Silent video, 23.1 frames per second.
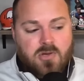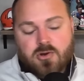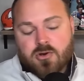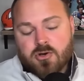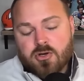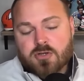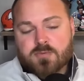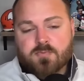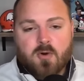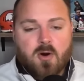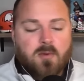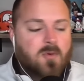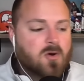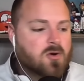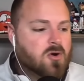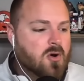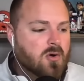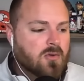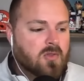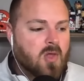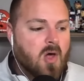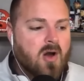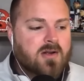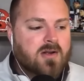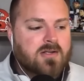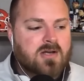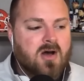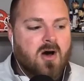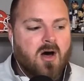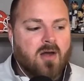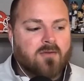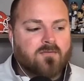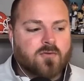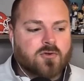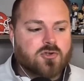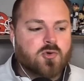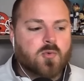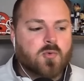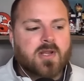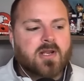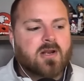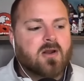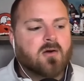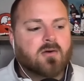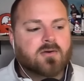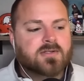you can use promo code LOCKEDON for
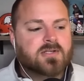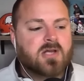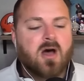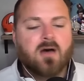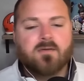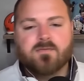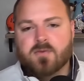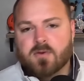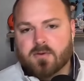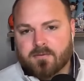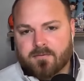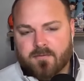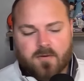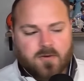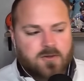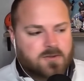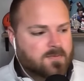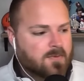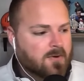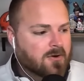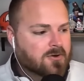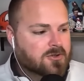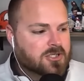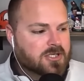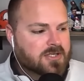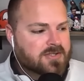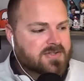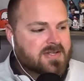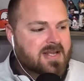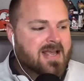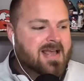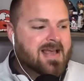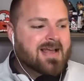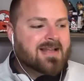$20 off your first purchase.